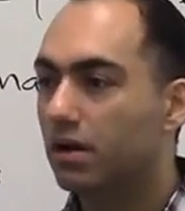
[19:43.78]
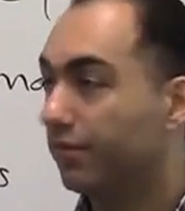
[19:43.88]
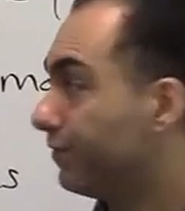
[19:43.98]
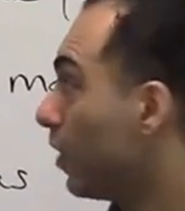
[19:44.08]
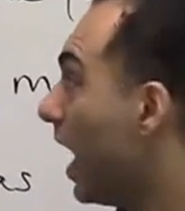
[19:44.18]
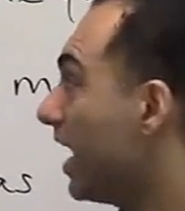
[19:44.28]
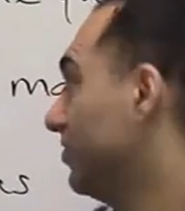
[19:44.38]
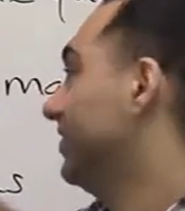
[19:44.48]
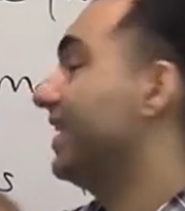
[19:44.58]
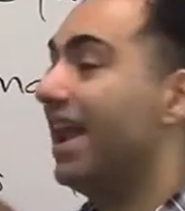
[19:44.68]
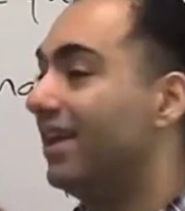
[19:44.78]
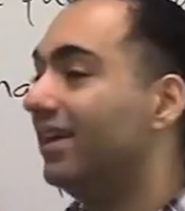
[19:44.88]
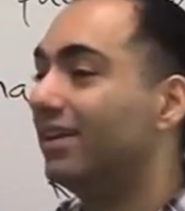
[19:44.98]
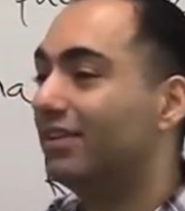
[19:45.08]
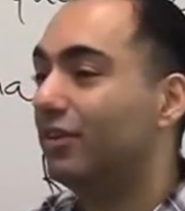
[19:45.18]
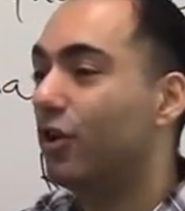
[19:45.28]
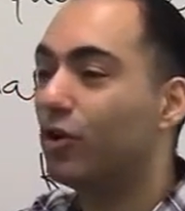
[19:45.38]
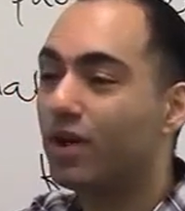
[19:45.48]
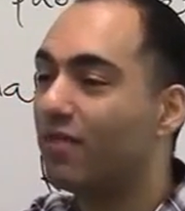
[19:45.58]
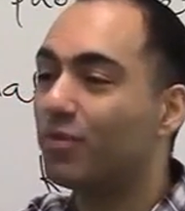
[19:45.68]
For understanding it, you
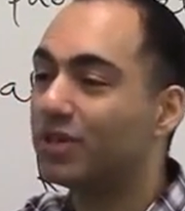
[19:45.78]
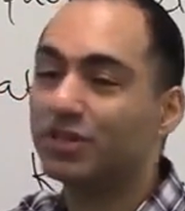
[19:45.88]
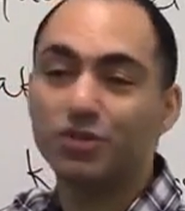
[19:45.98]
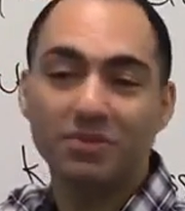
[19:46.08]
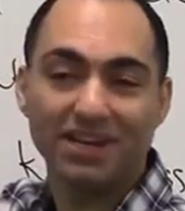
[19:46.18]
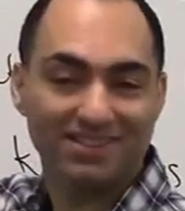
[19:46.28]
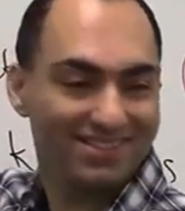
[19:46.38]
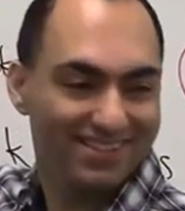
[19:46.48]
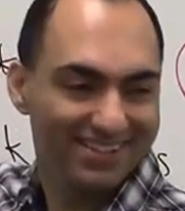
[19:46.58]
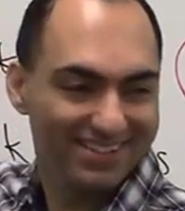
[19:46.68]
don't have more than 2 minutes.